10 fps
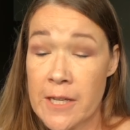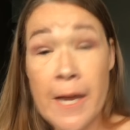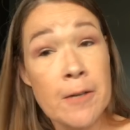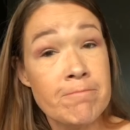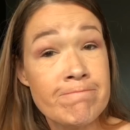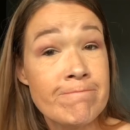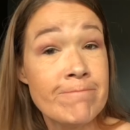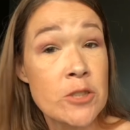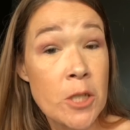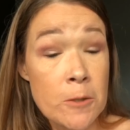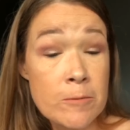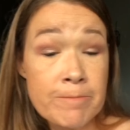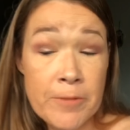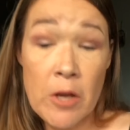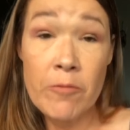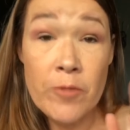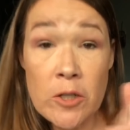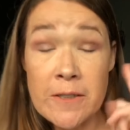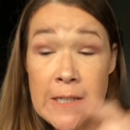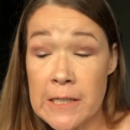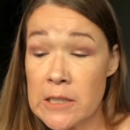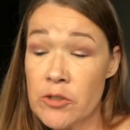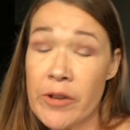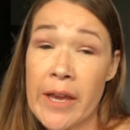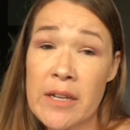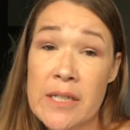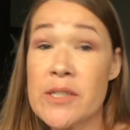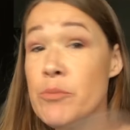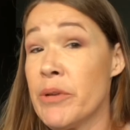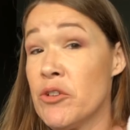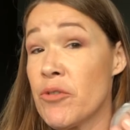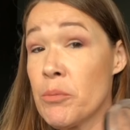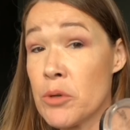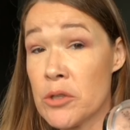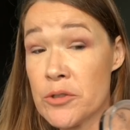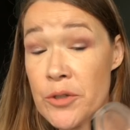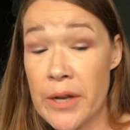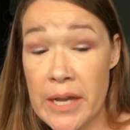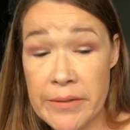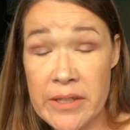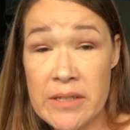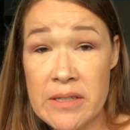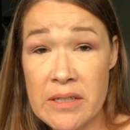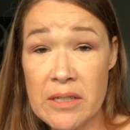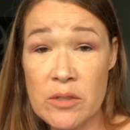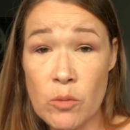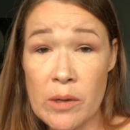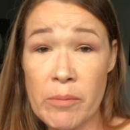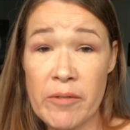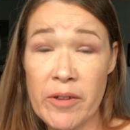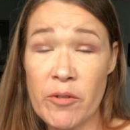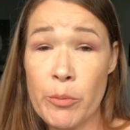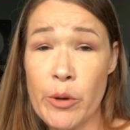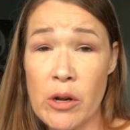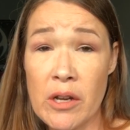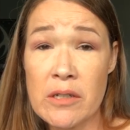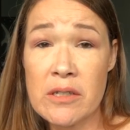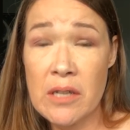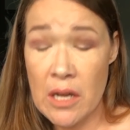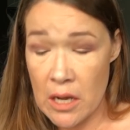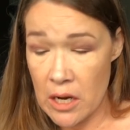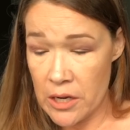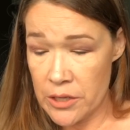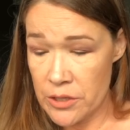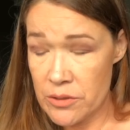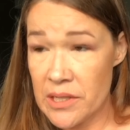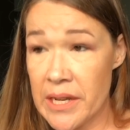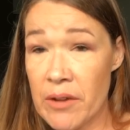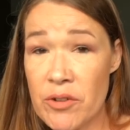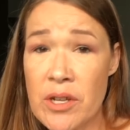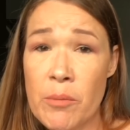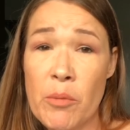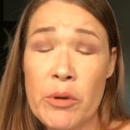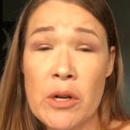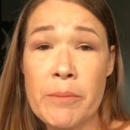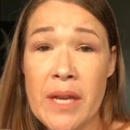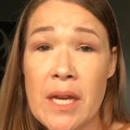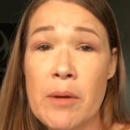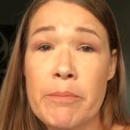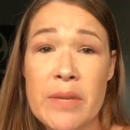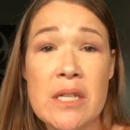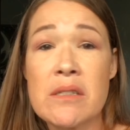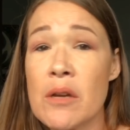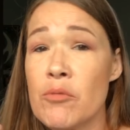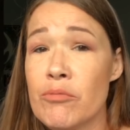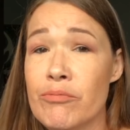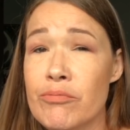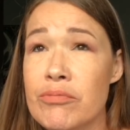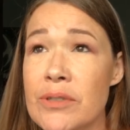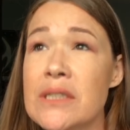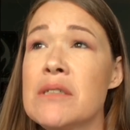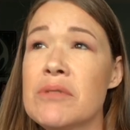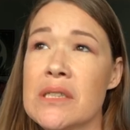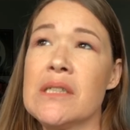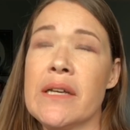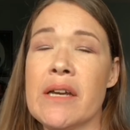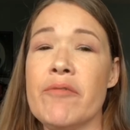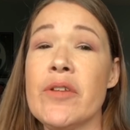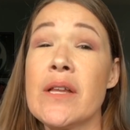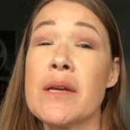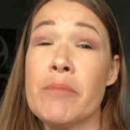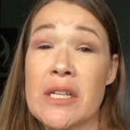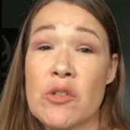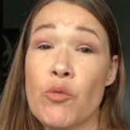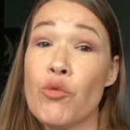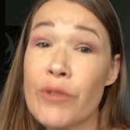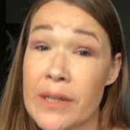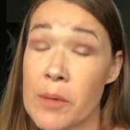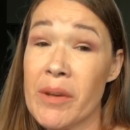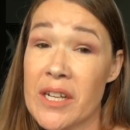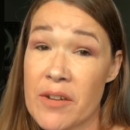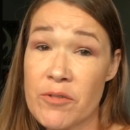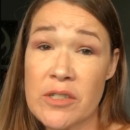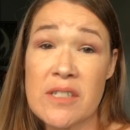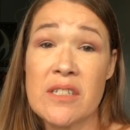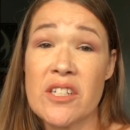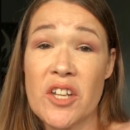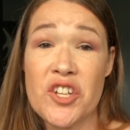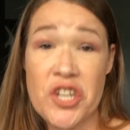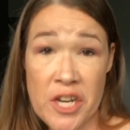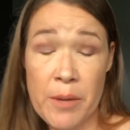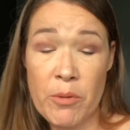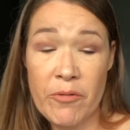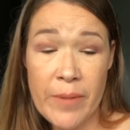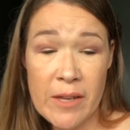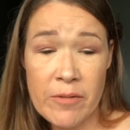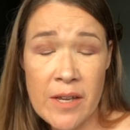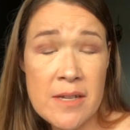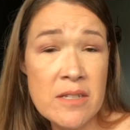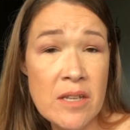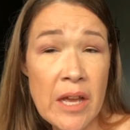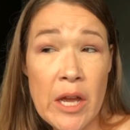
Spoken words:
Yeah, so first thing you get is Beachfront Bronzer, and this is one of my favorite products. I use it every time I put on makeup because I really like, I feel like it makes a really big difference to the shape of my face